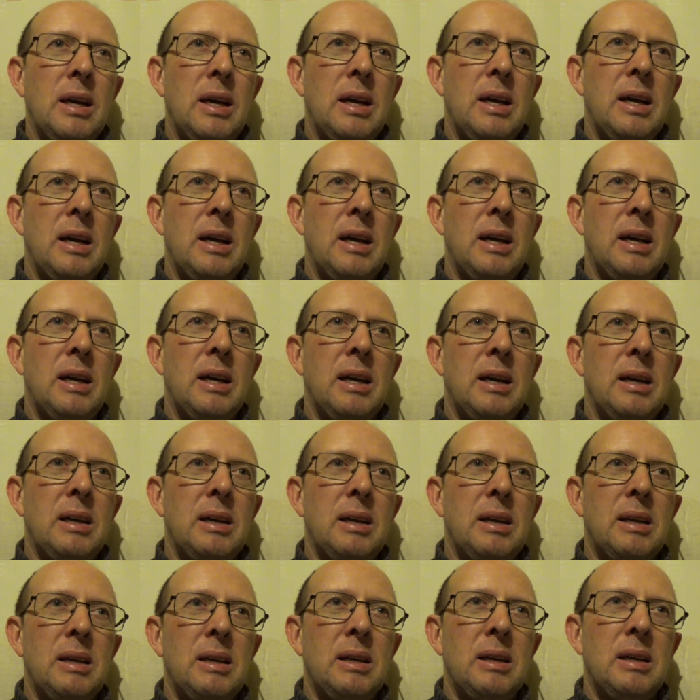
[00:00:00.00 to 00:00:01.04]

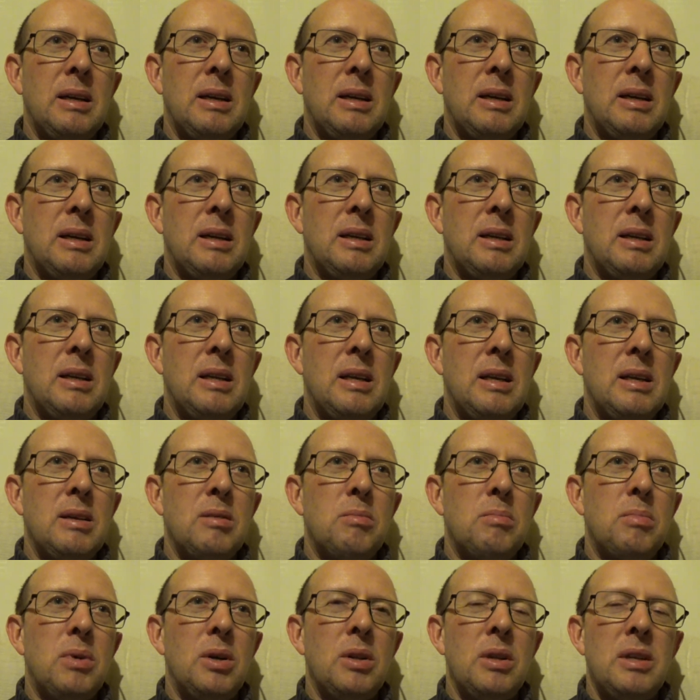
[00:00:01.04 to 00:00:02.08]
Uh,
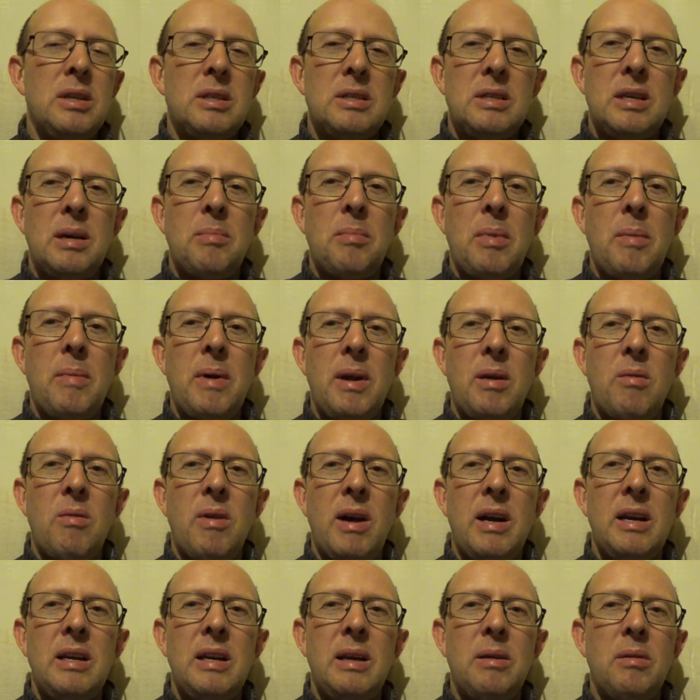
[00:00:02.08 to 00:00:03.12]
the, but this time I better
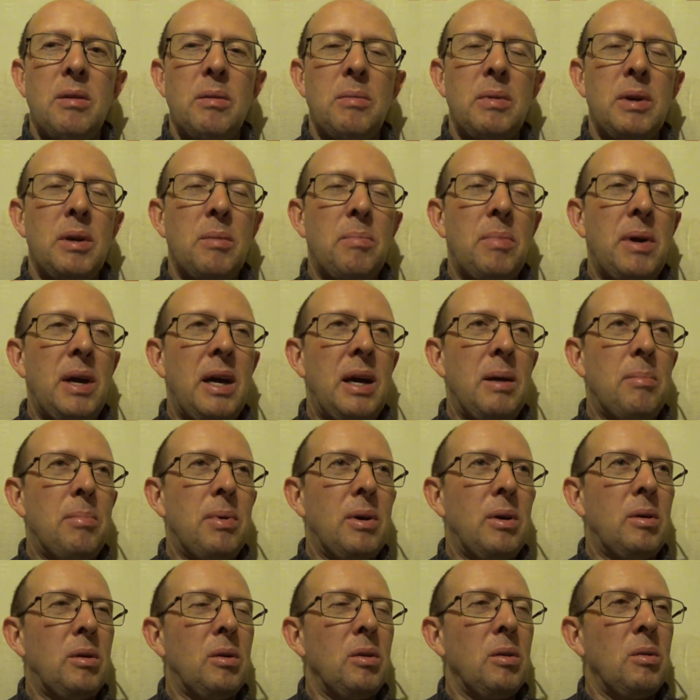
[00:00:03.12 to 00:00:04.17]
write it down on a bit of
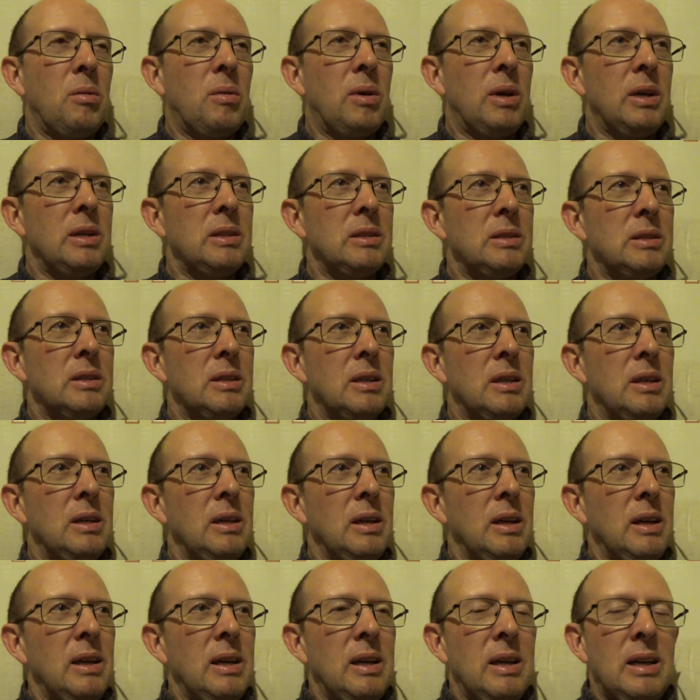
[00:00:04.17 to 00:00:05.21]
paper, otherwise uh,
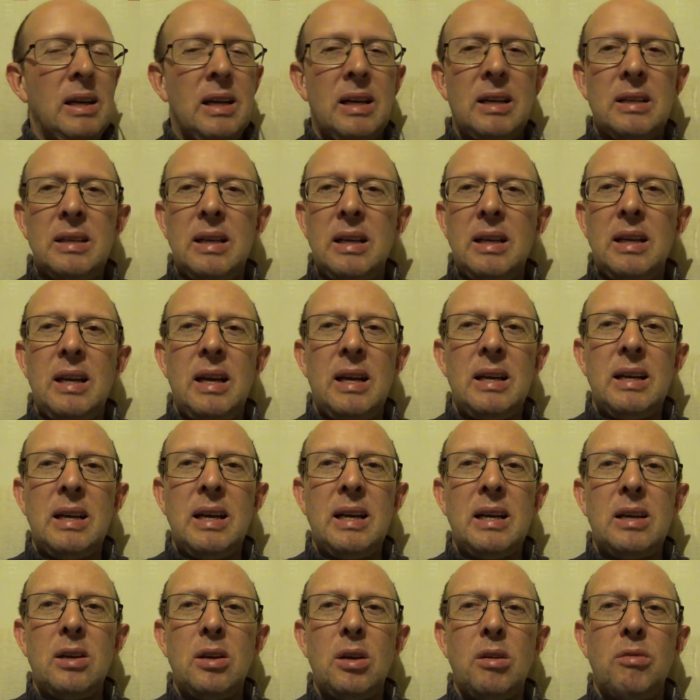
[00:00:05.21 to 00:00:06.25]
I'll get it. I'll
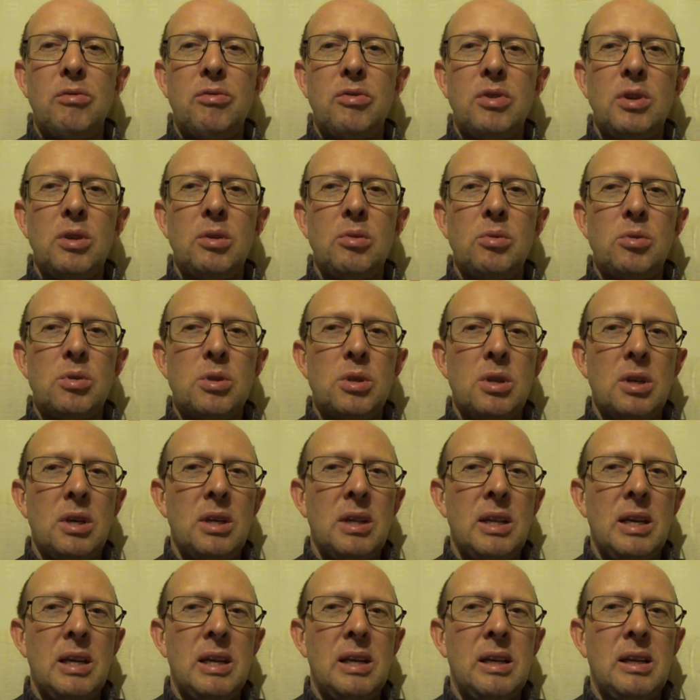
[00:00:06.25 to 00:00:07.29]
get it confused,
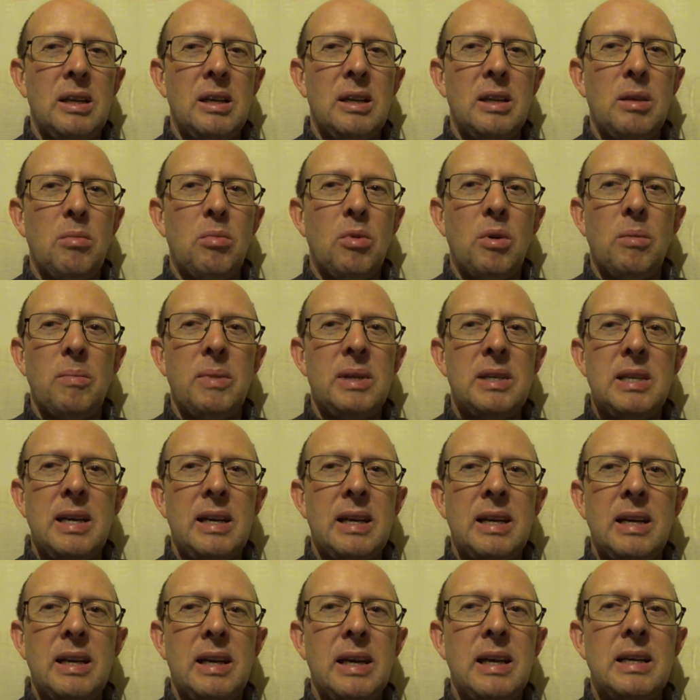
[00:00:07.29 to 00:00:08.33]
and then they won't be
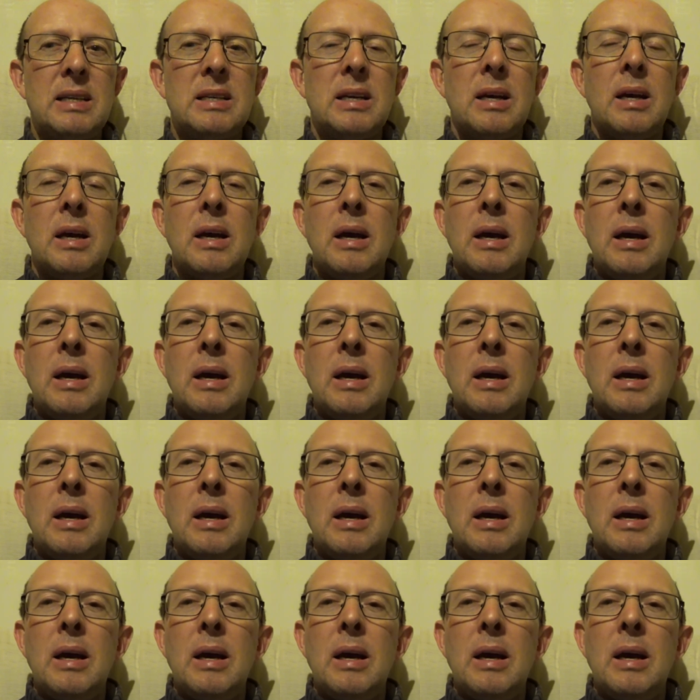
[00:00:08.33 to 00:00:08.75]
taking it.